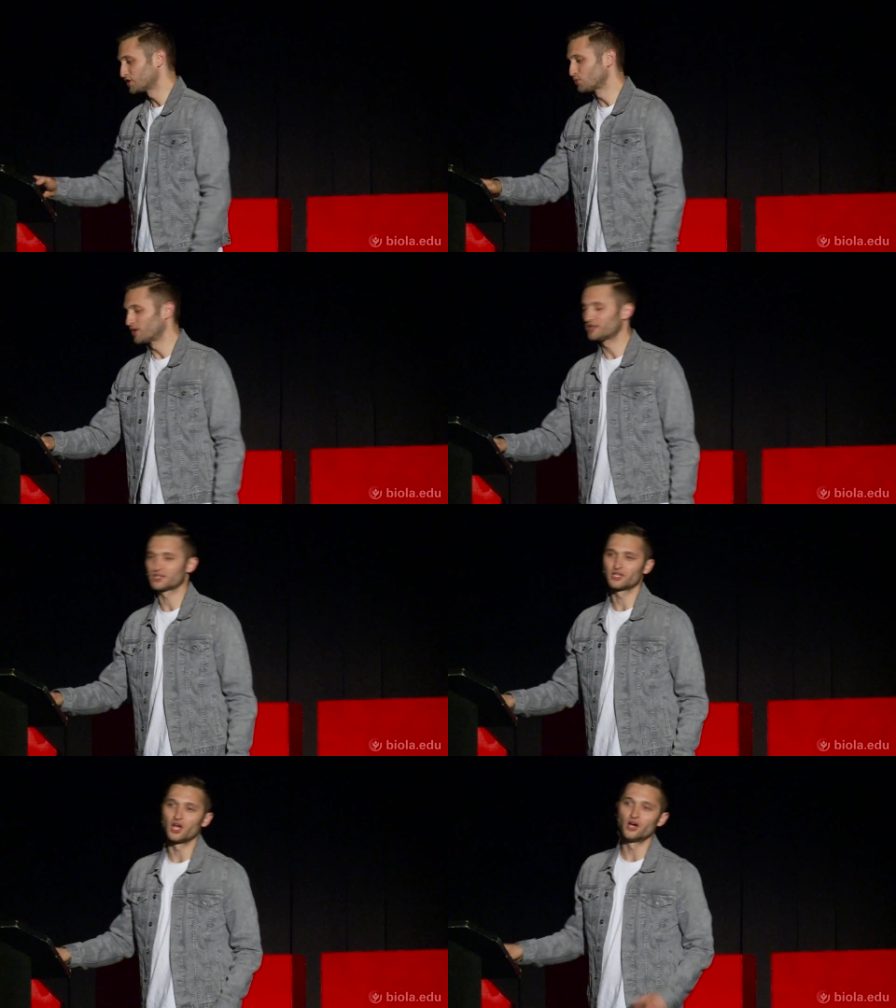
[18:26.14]
just wanted to
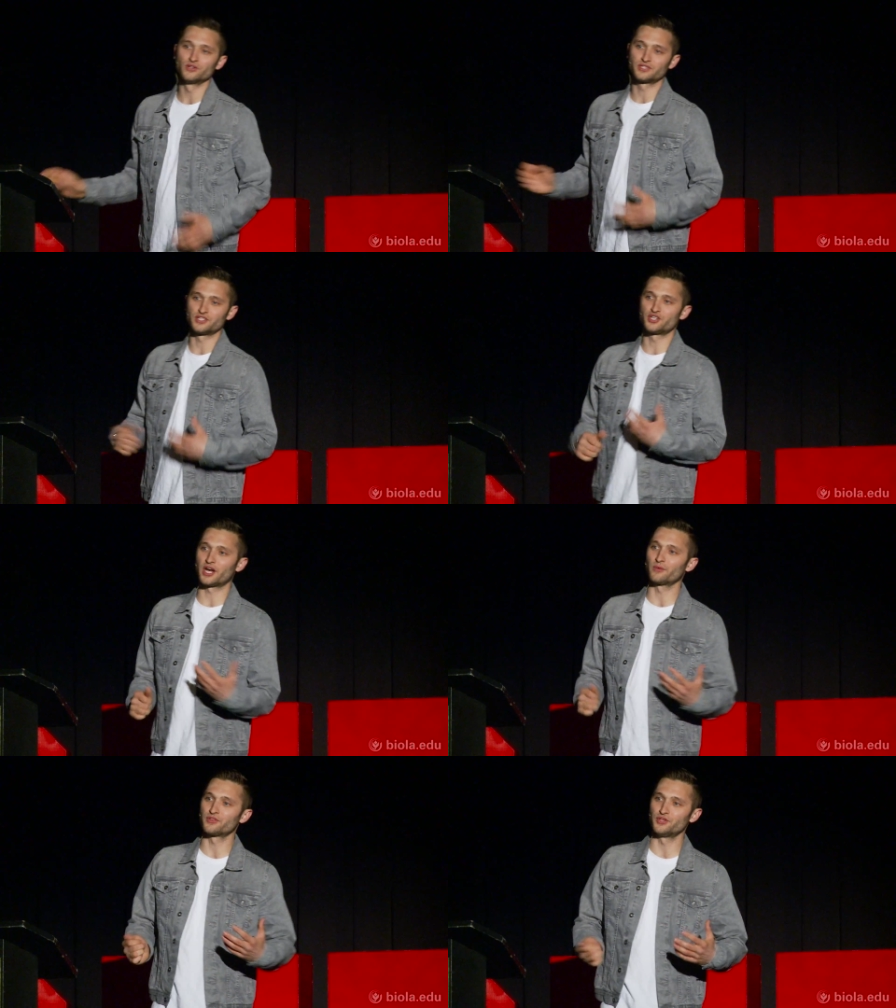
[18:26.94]
close and
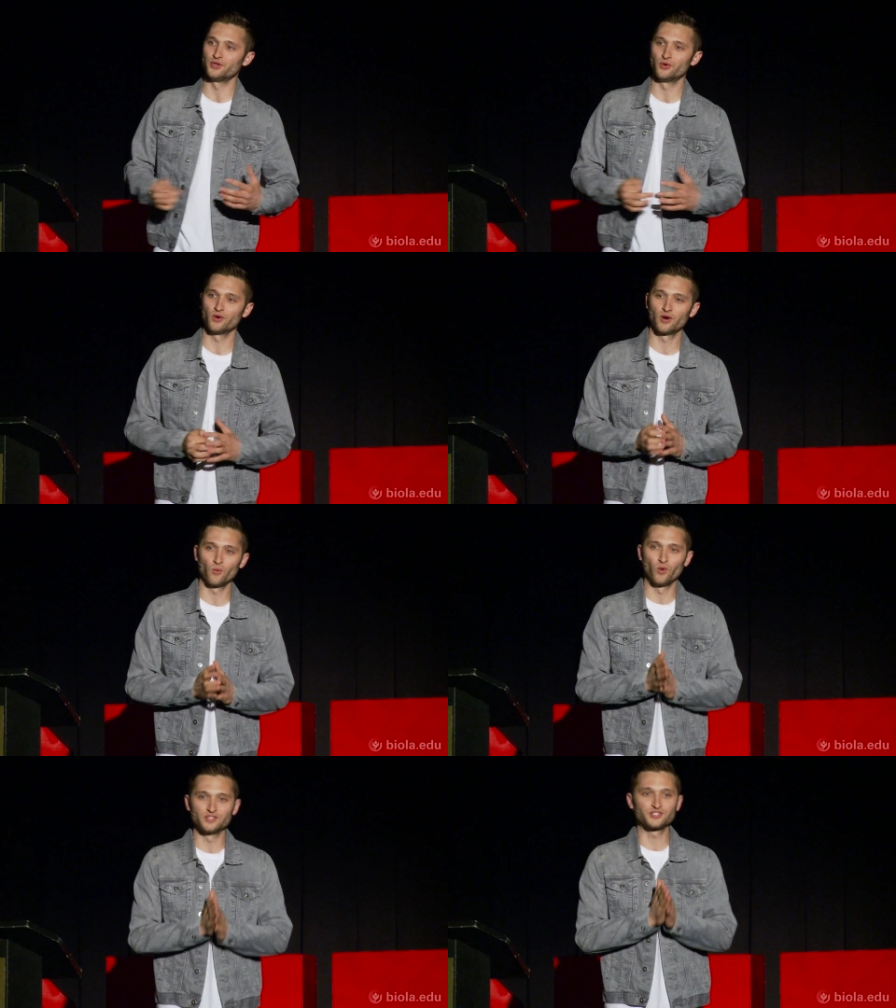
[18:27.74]
share with you
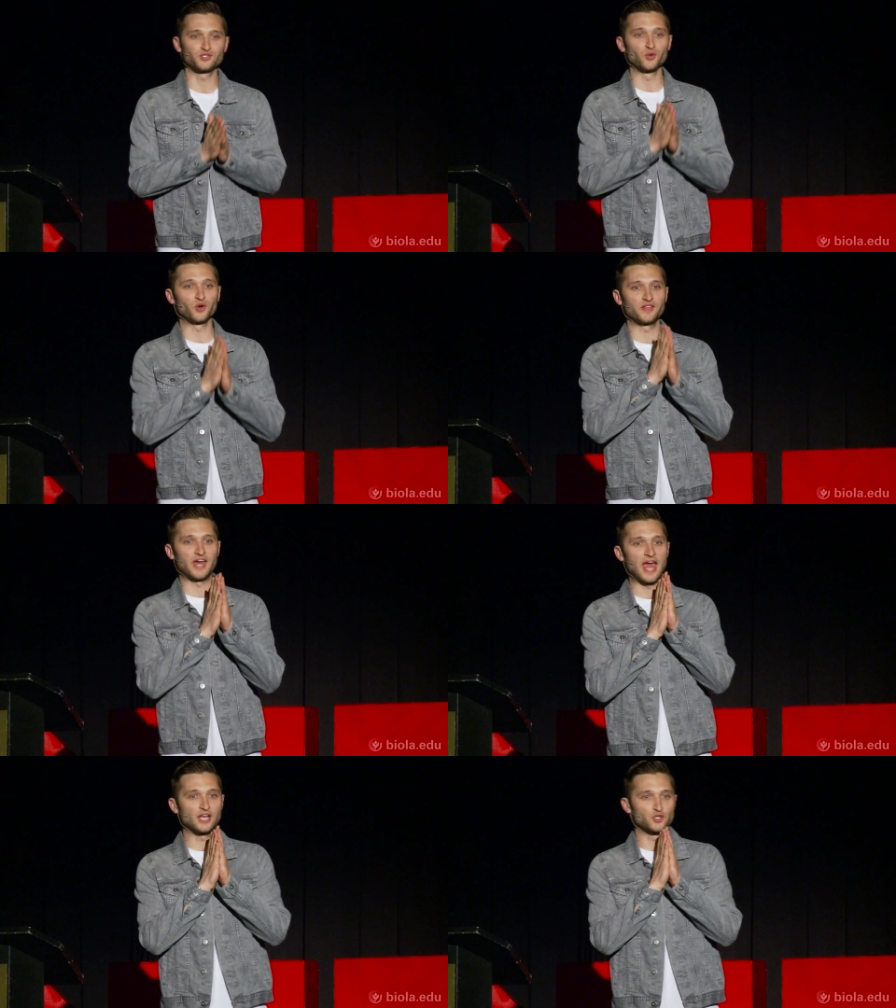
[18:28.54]
one story
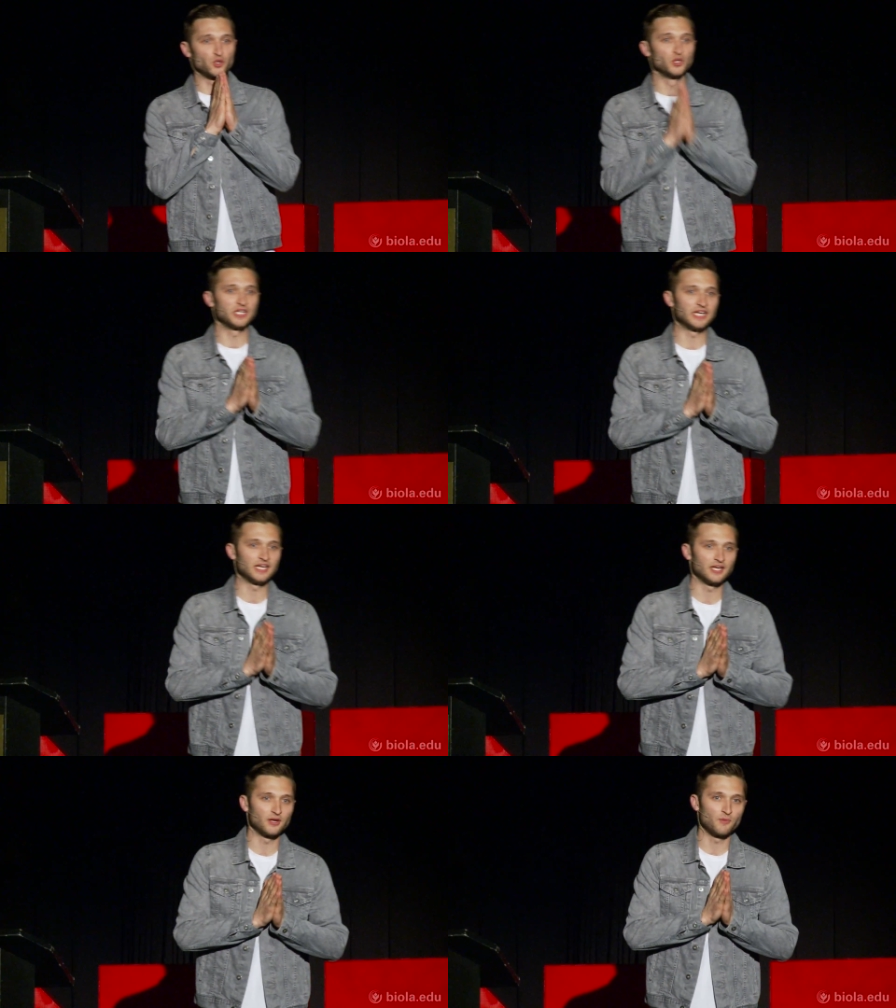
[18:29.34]
that
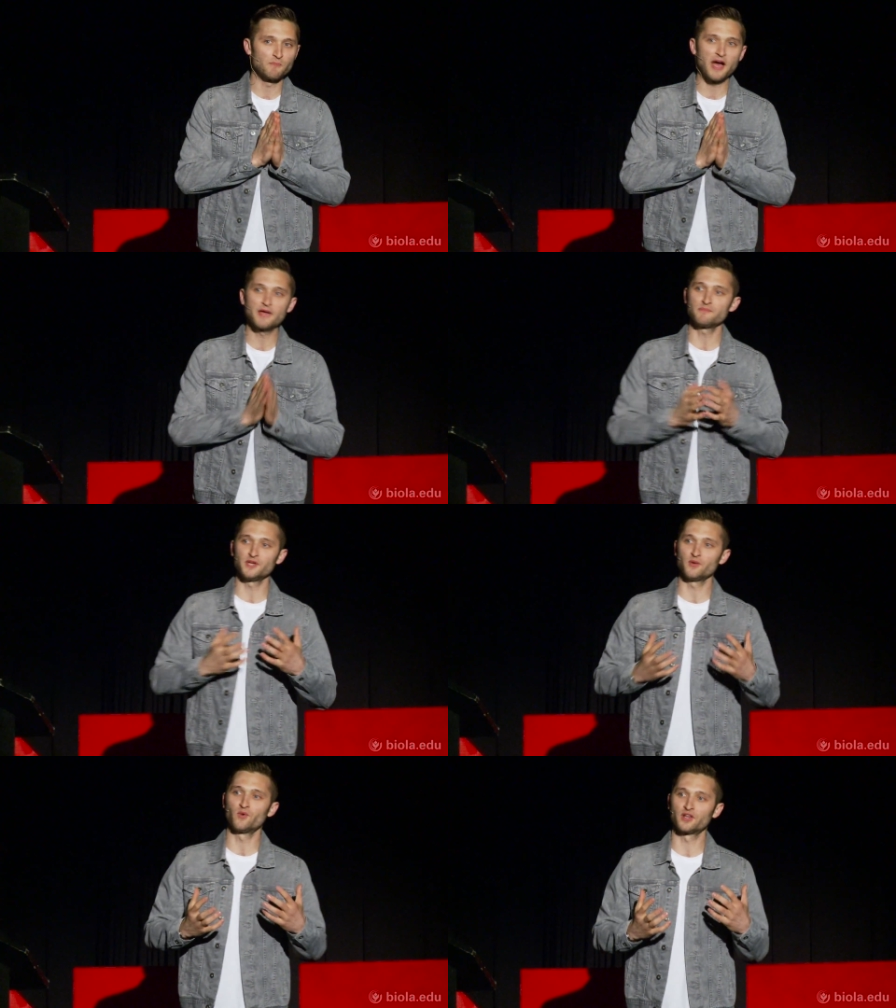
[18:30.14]
truly might
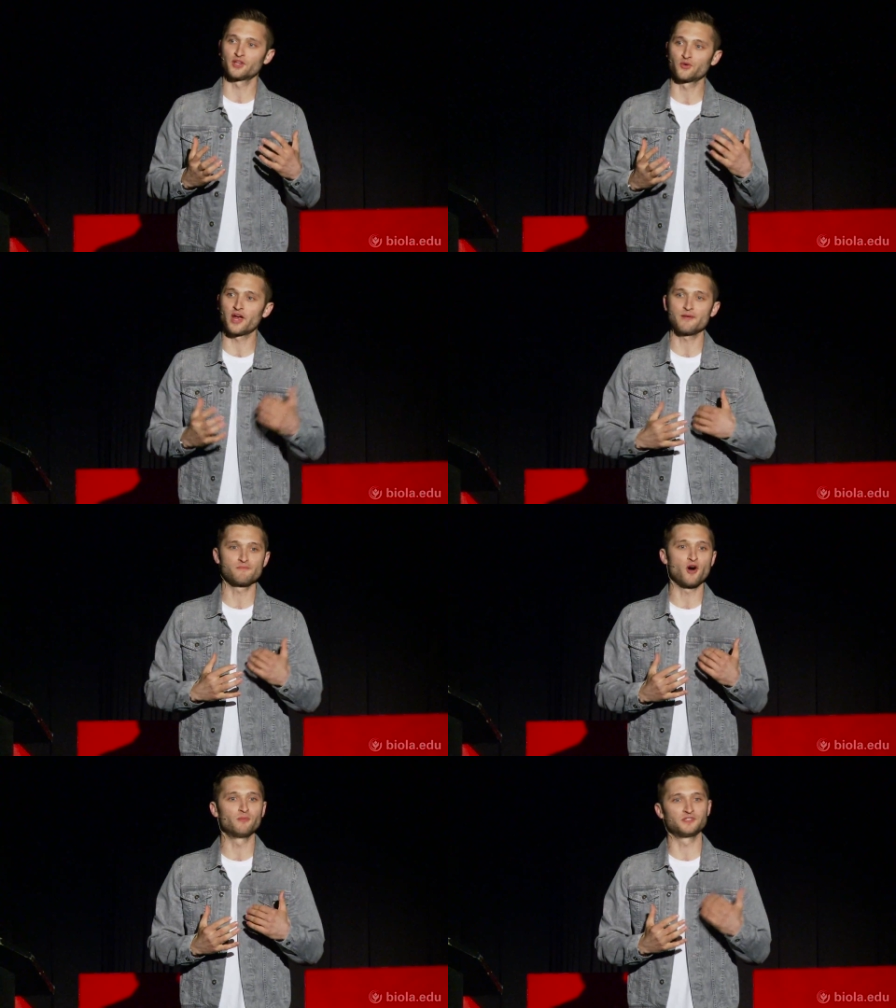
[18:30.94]
be one of the great
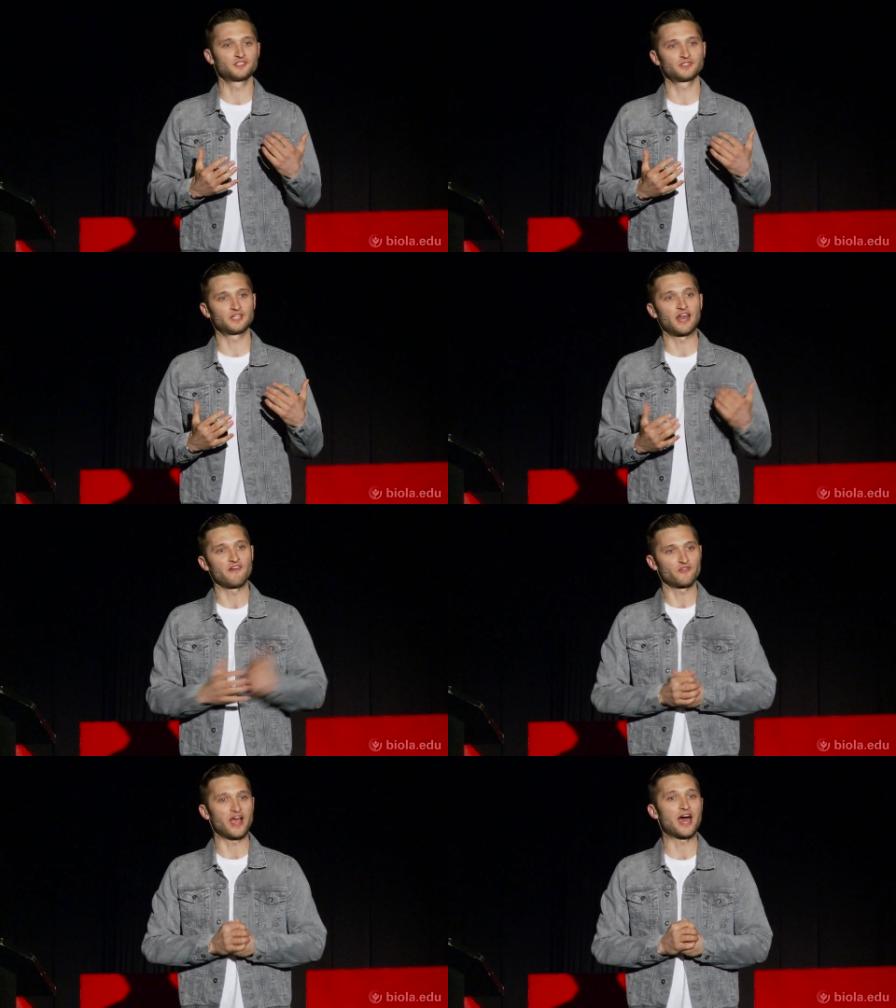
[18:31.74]
moments that I've
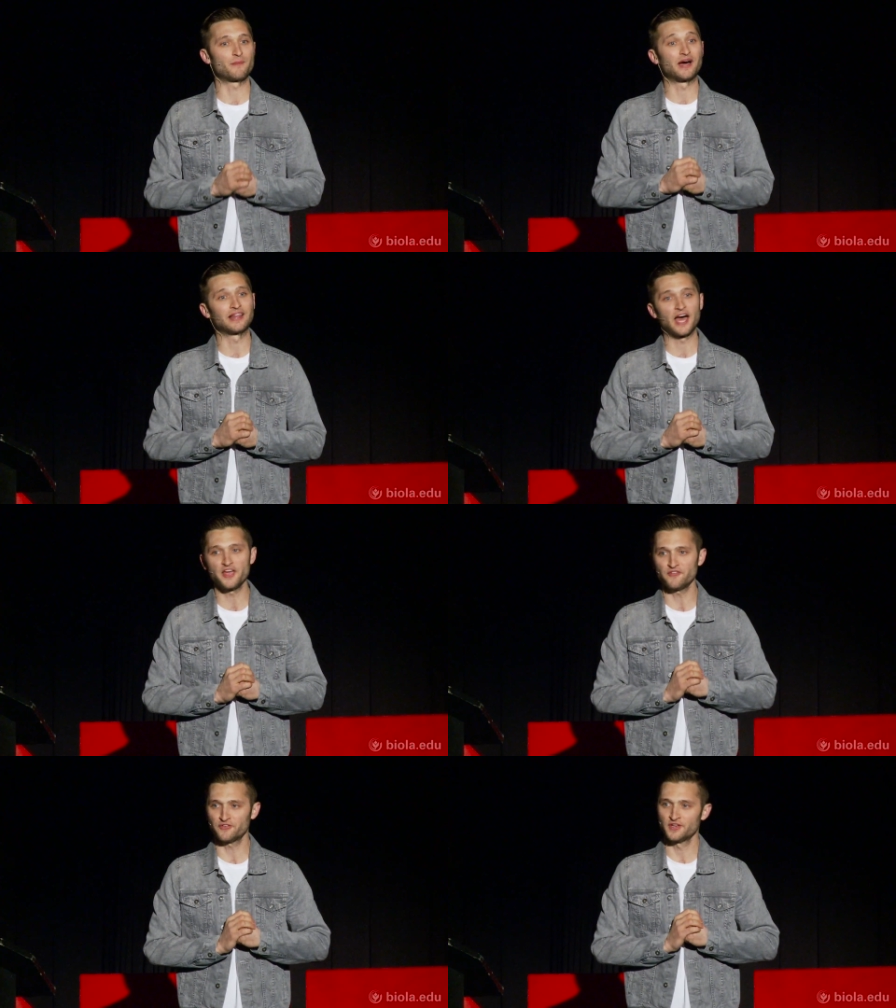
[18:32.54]
ever had in my
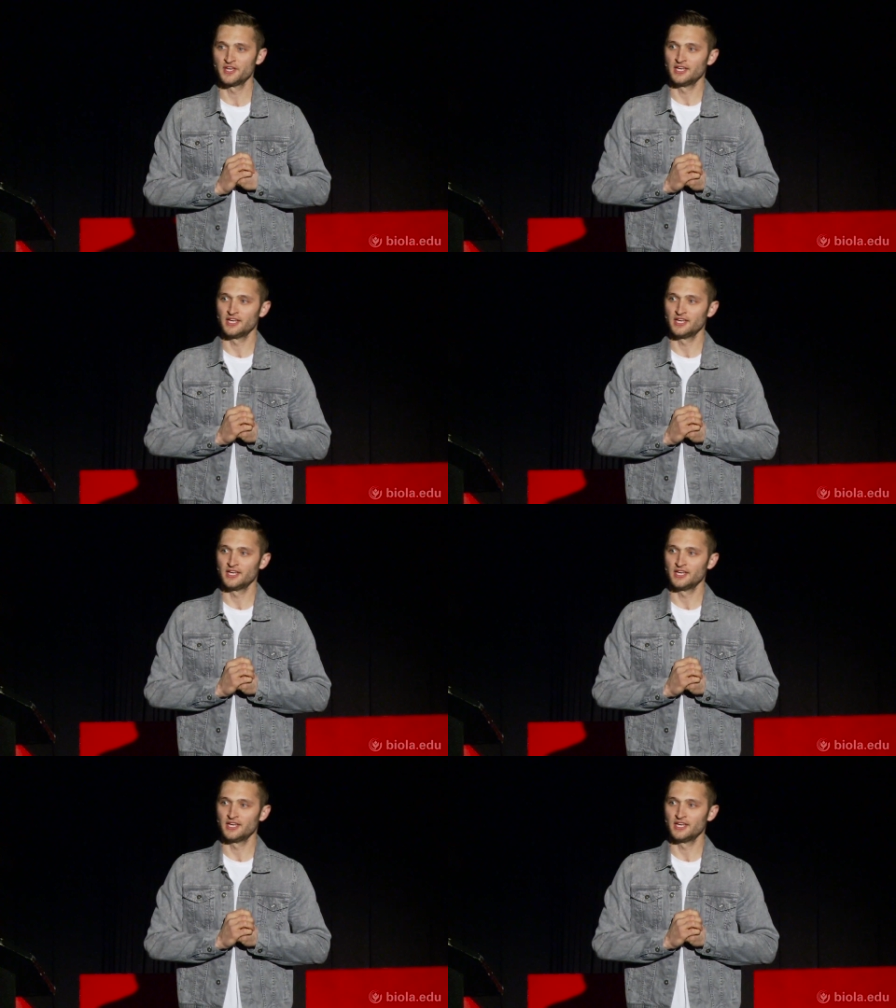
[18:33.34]
life.